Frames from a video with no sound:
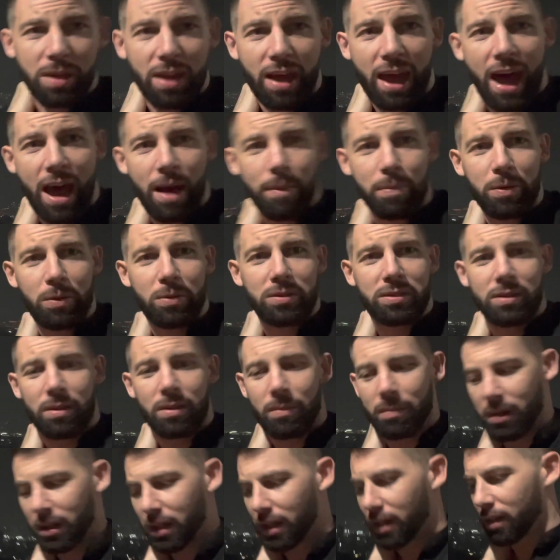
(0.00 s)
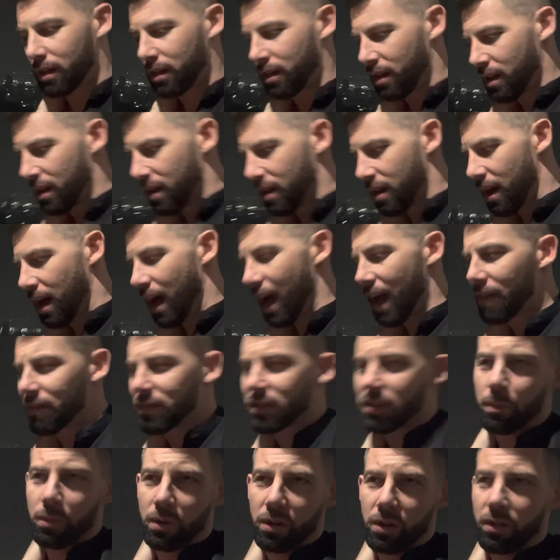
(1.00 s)
happy with somebody. I have
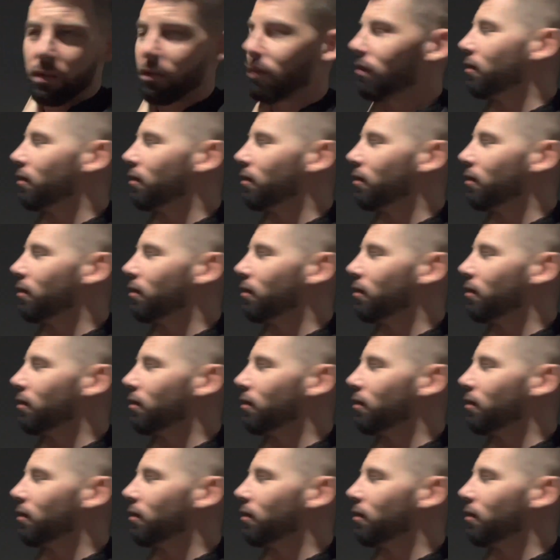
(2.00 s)
someone